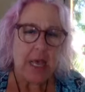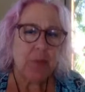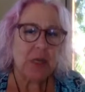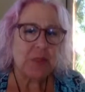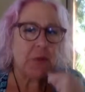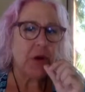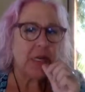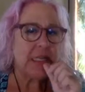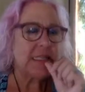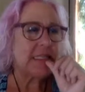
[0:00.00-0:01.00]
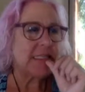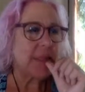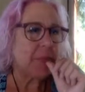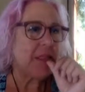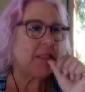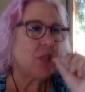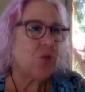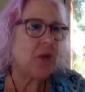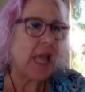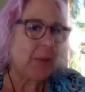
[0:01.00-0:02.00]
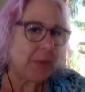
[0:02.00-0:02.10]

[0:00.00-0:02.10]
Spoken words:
Prosperity isn't something that you get